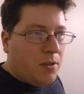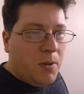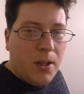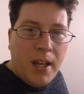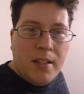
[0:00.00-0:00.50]

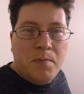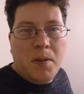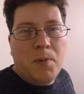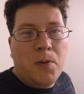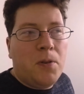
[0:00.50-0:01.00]
communicate to
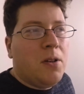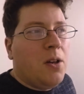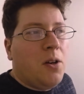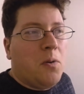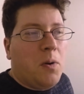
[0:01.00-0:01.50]
people
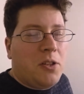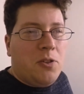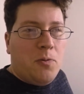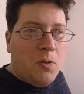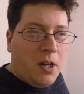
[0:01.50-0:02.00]
what
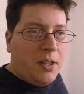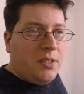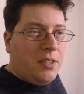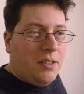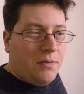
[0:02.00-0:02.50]
you
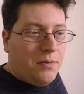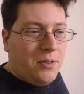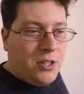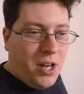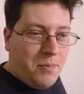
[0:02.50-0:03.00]
want if
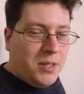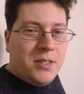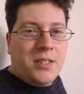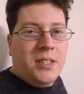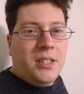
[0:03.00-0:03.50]
your
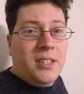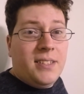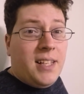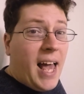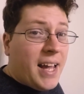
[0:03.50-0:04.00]
Japanese skill
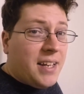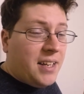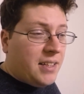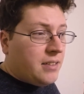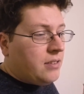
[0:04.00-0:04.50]
is lacking.